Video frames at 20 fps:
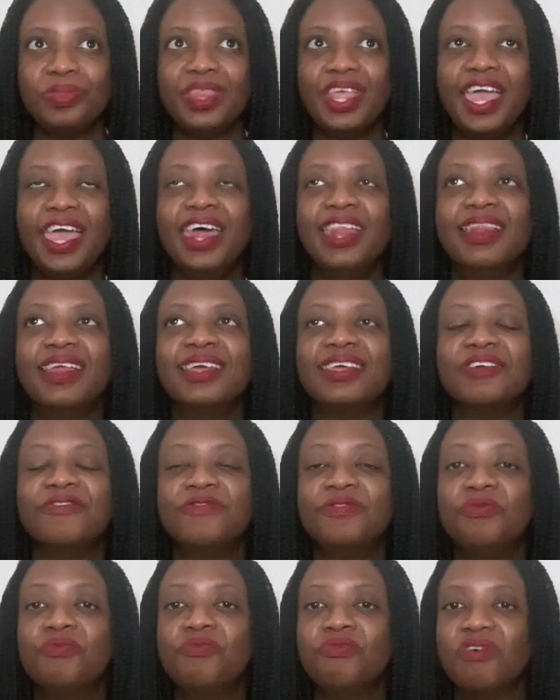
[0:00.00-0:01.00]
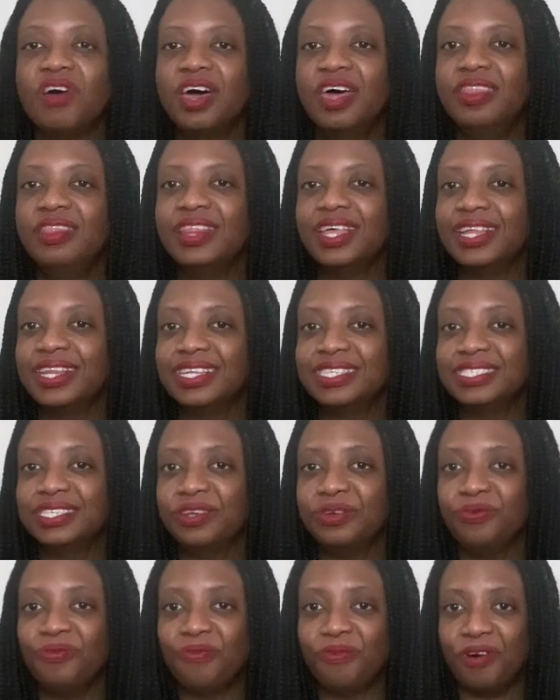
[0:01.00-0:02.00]
And like if you run, like let's say
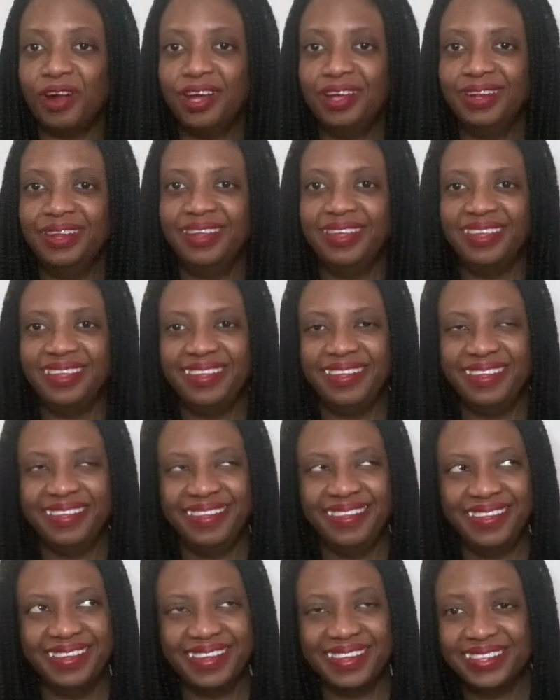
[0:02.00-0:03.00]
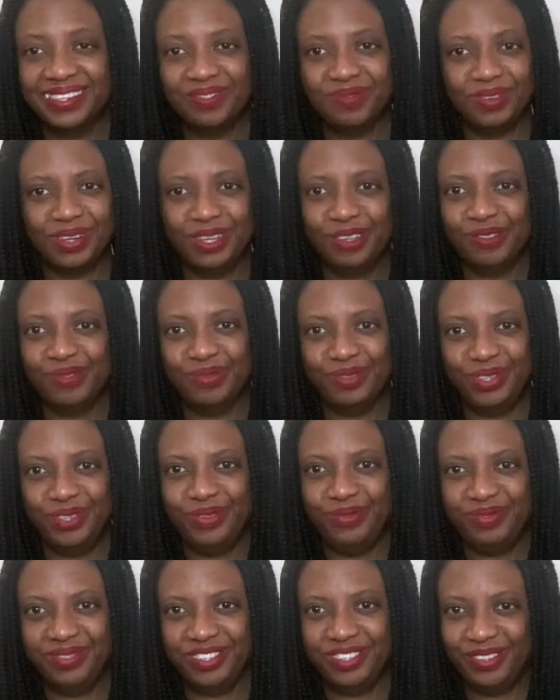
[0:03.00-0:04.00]
you run, because what else would
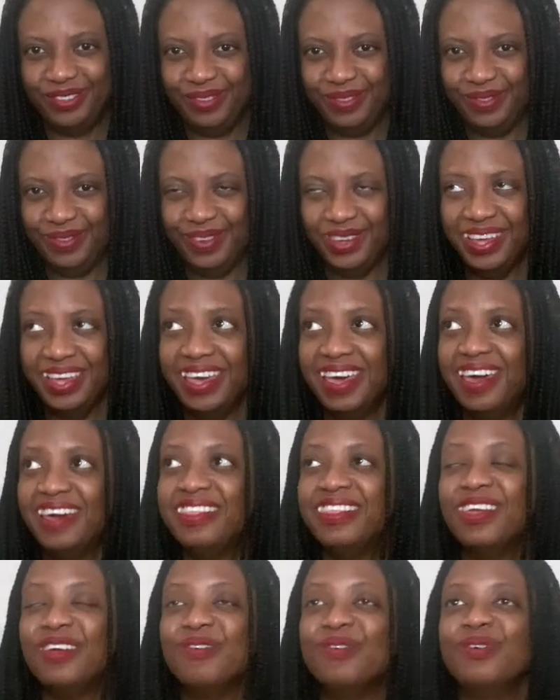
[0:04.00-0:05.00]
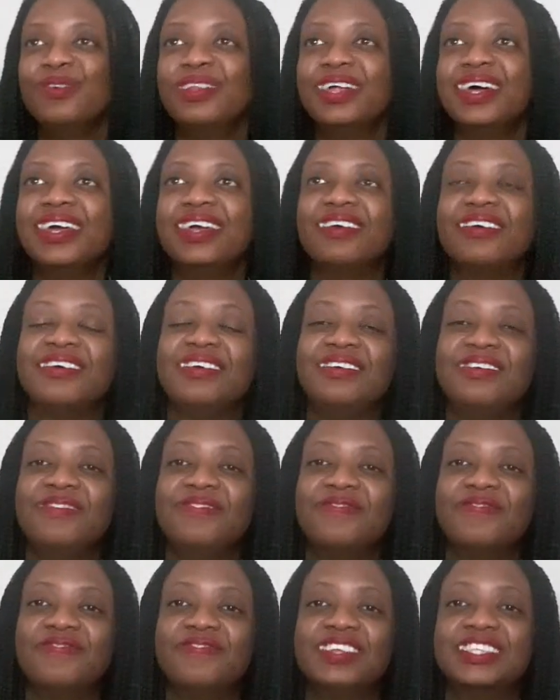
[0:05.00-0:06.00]
you do? It'll like
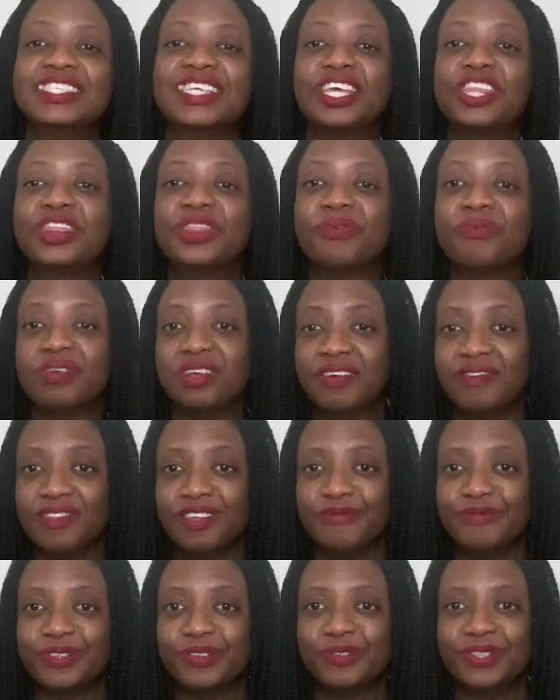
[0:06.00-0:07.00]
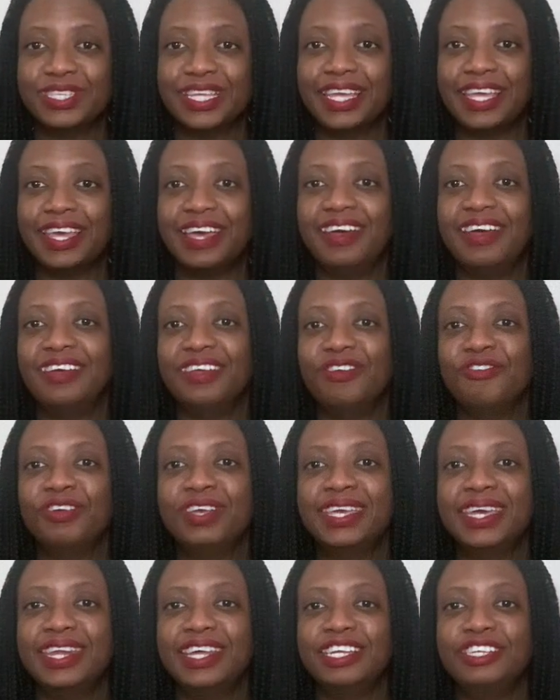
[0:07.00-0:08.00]
it's like 3 of them, so it's like you're
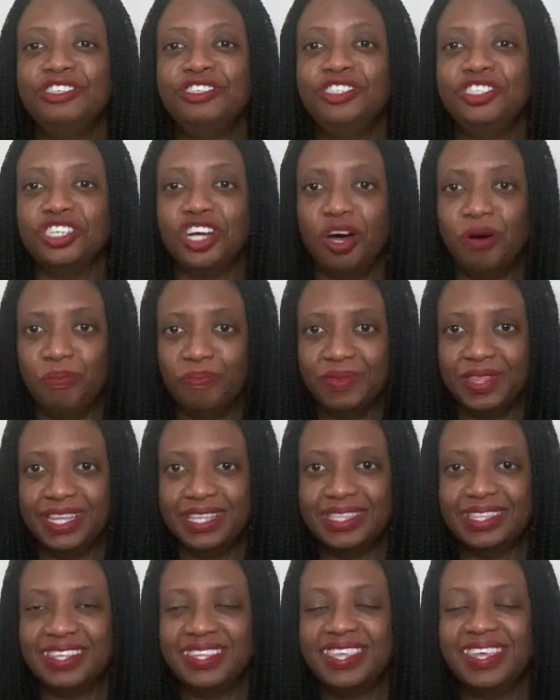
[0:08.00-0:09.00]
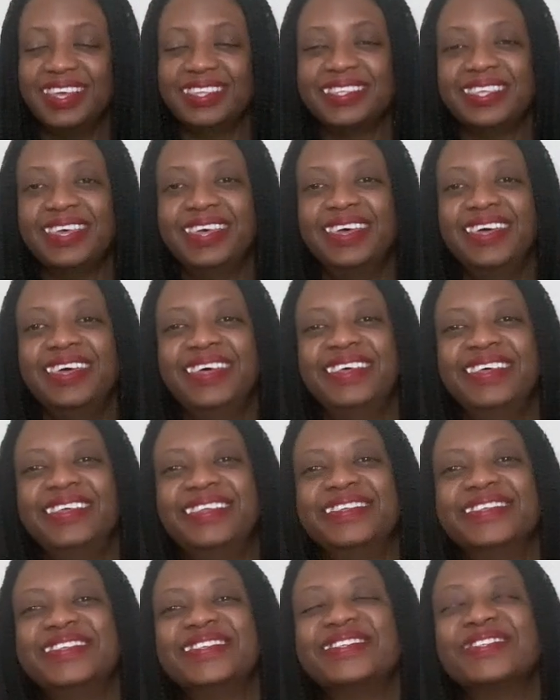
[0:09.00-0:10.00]
getting jumped.
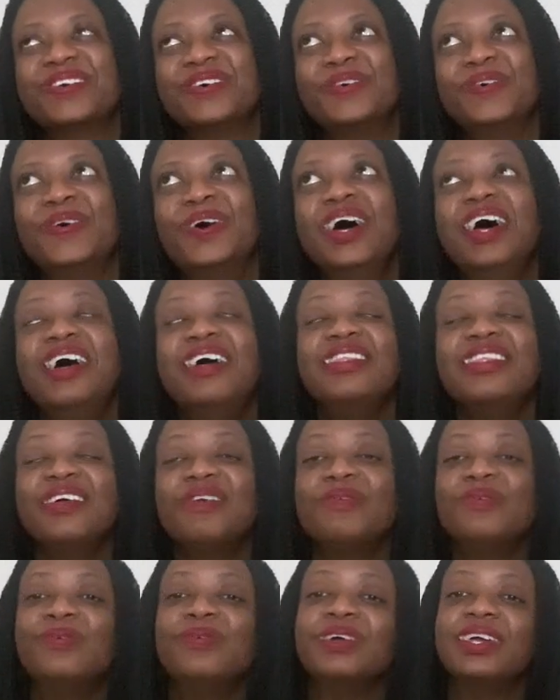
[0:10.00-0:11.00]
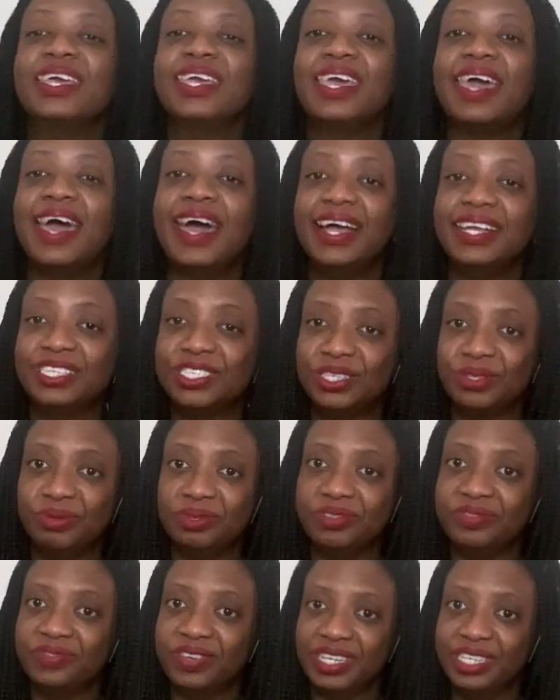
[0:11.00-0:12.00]
So they will catch you
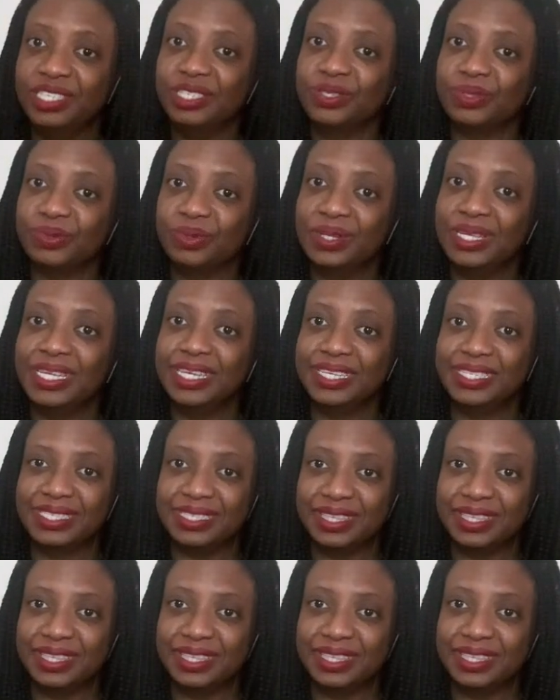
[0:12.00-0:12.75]
eventually because